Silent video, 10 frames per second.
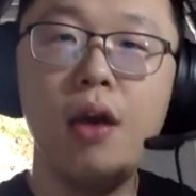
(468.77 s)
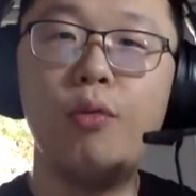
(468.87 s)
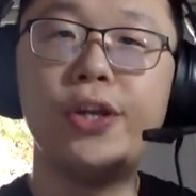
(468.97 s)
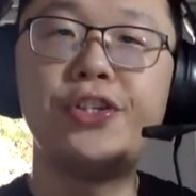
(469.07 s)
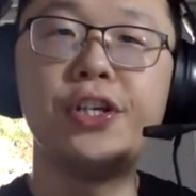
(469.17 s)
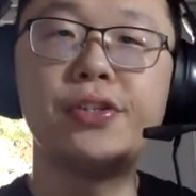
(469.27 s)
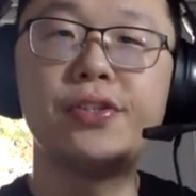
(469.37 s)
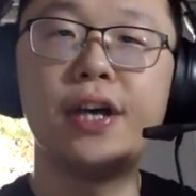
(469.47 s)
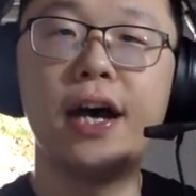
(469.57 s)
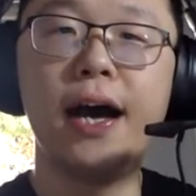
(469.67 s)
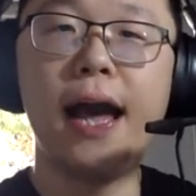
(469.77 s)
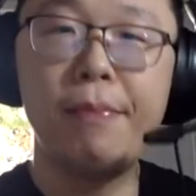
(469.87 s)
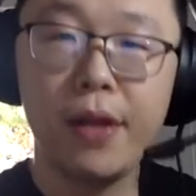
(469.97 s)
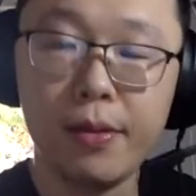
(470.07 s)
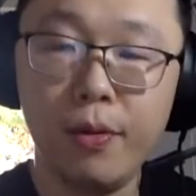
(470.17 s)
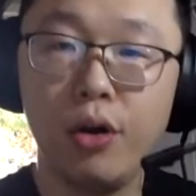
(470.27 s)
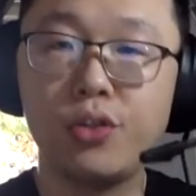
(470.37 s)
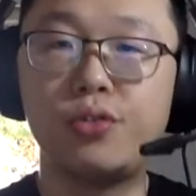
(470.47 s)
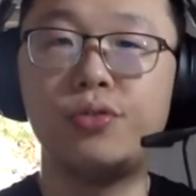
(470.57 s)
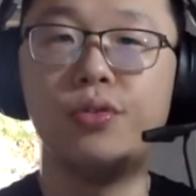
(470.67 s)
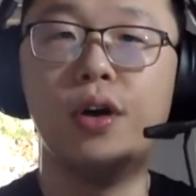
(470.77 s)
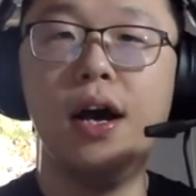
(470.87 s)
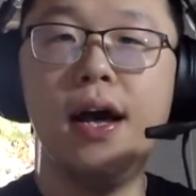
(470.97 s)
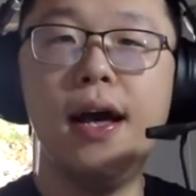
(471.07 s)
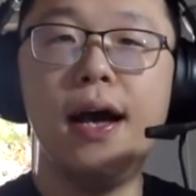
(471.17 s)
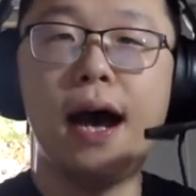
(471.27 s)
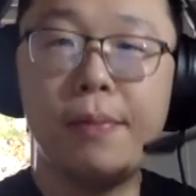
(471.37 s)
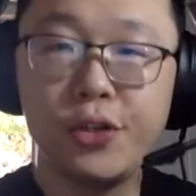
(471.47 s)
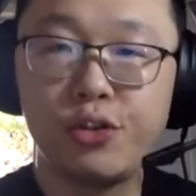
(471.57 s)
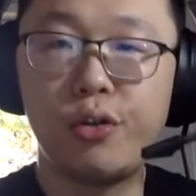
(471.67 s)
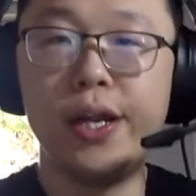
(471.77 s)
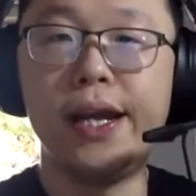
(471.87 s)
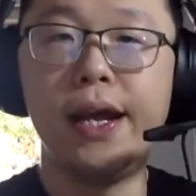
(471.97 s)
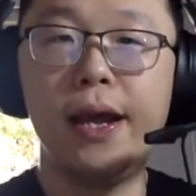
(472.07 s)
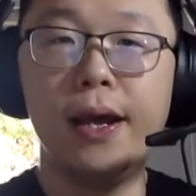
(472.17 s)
which is applicable to arbitrary